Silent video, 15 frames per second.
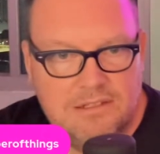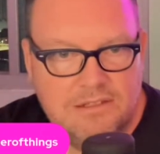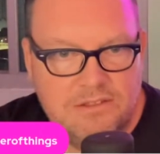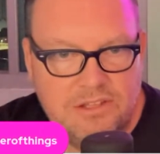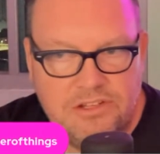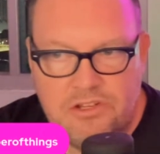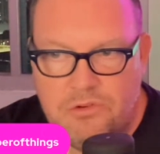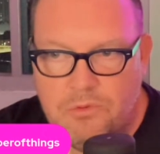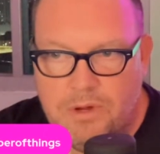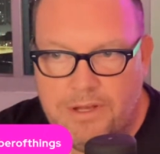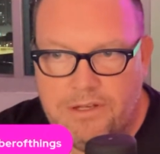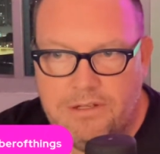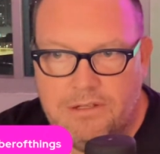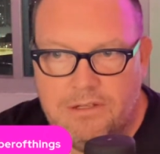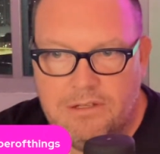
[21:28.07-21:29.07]
the new
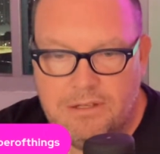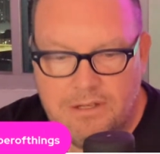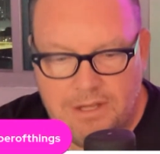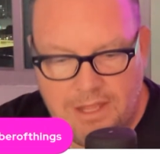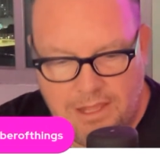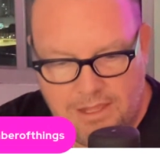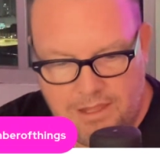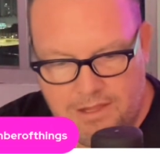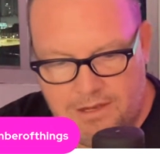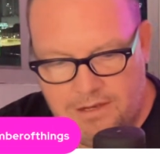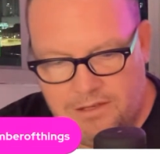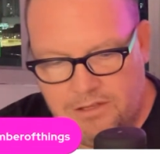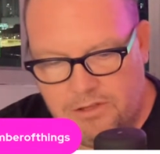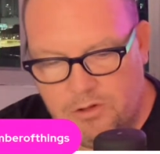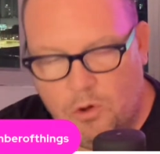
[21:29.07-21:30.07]
one.
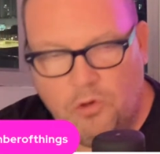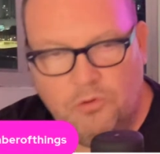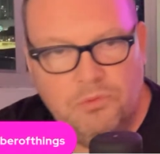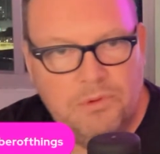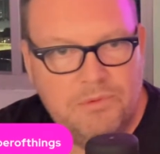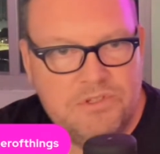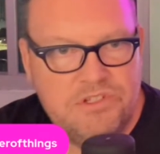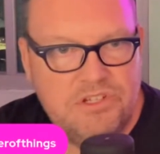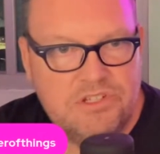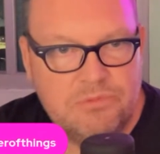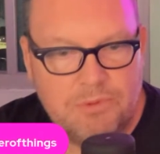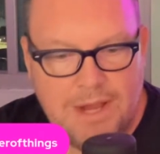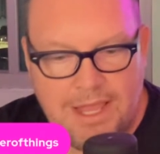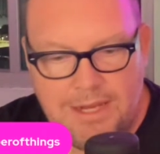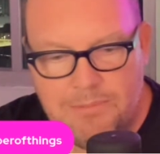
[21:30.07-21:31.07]
And the old one was just
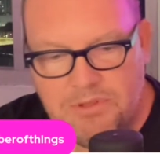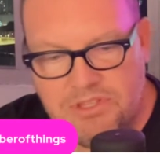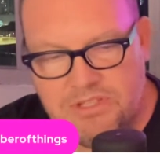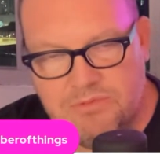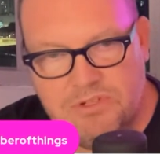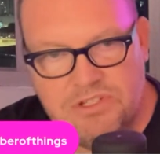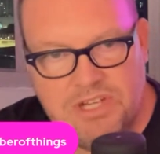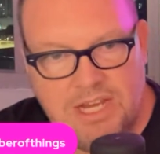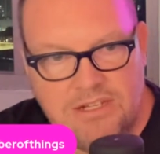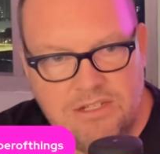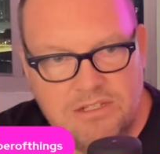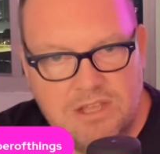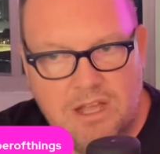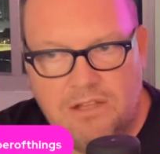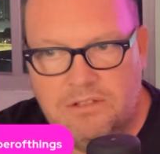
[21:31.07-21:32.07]
red, but this one changes
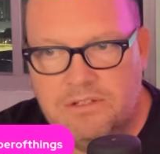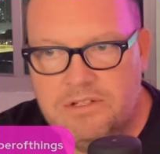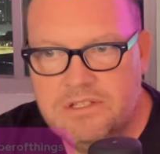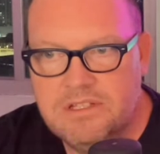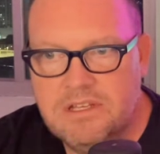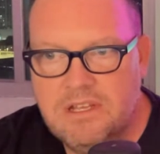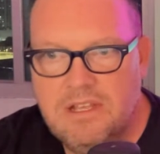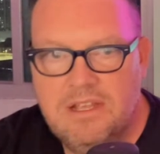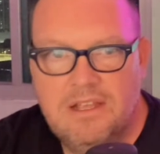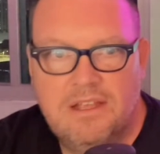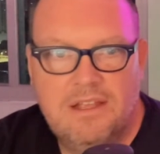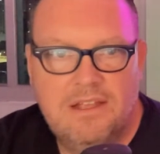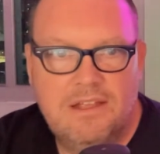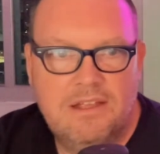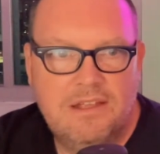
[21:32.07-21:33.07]
colors.
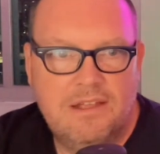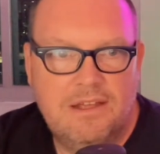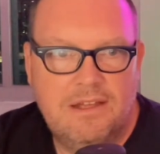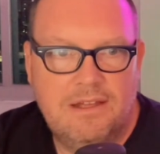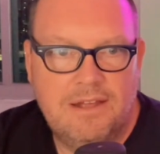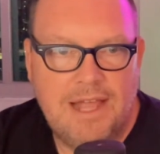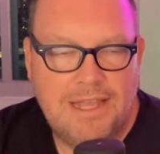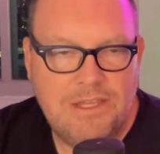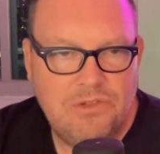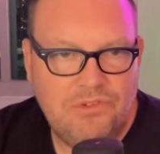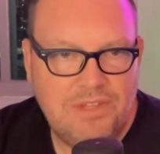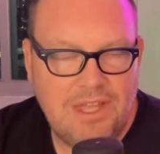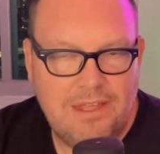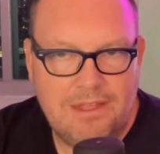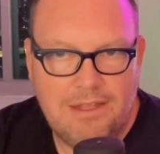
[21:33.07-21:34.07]
I used
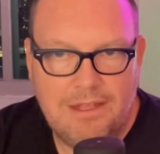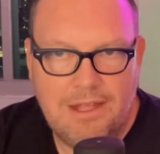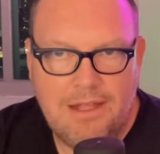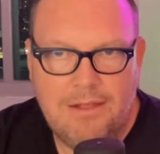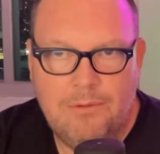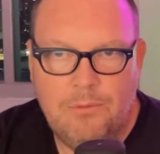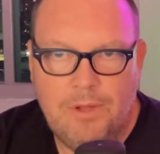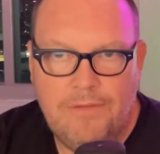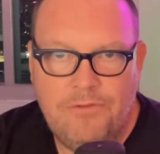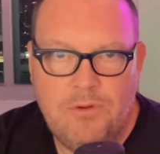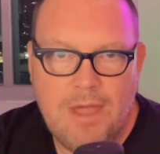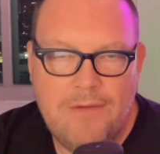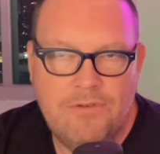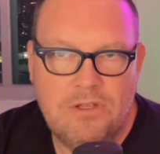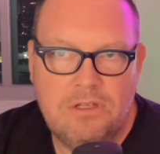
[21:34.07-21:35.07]
to if you
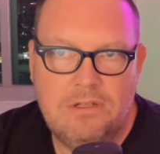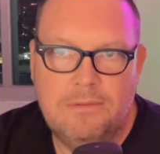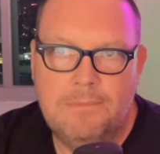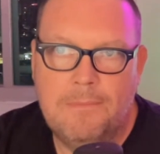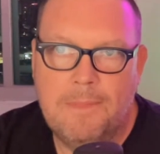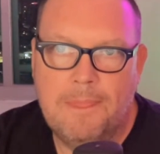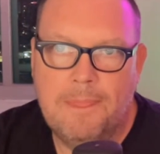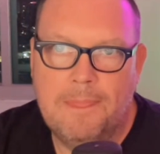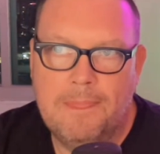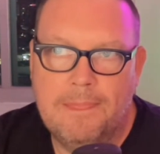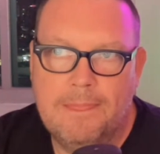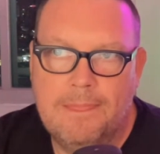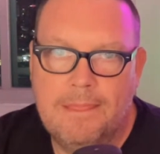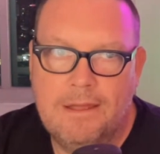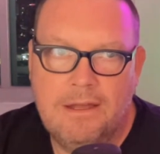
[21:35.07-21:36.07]
have an
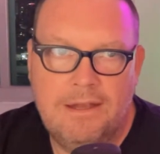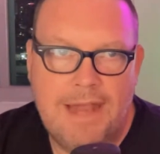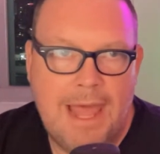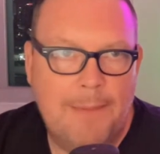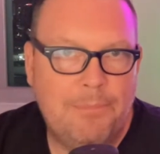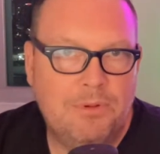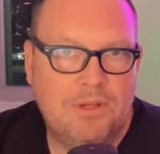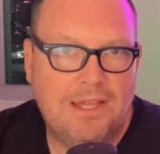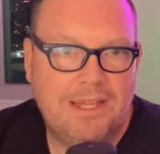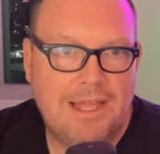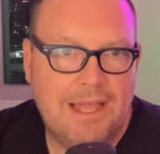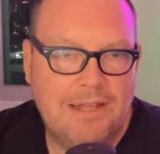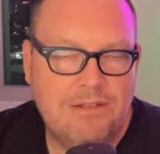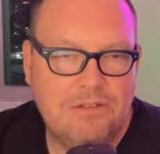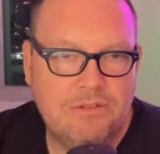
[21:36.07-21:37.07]
Apple like
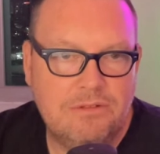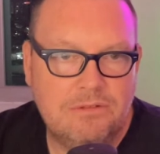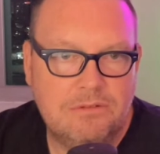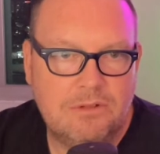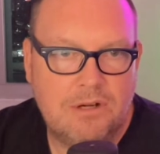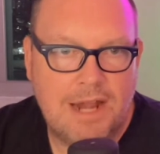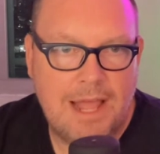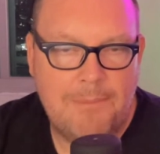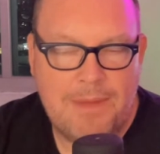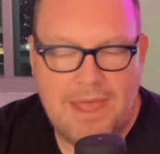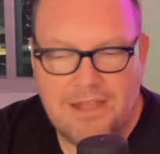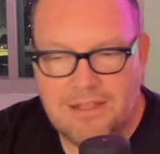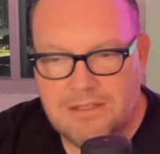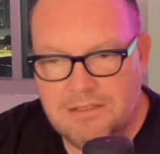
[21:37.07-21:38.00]
I do or an iMac,